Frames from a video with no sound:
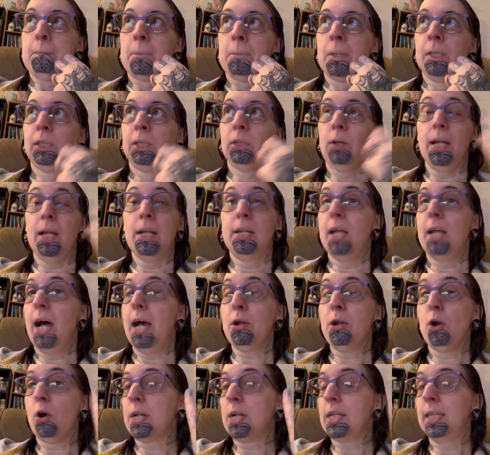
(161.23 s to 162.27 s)
So I'd
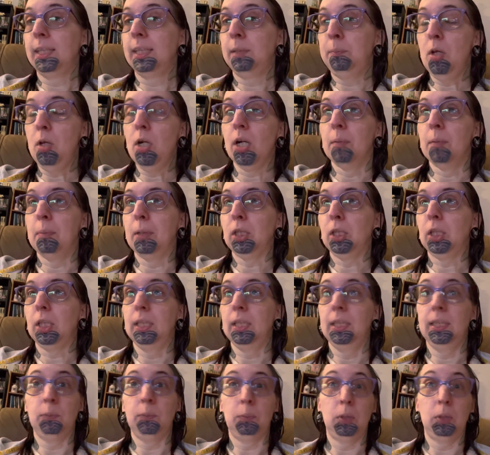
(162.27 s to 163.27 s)
already disputed a bunch of these,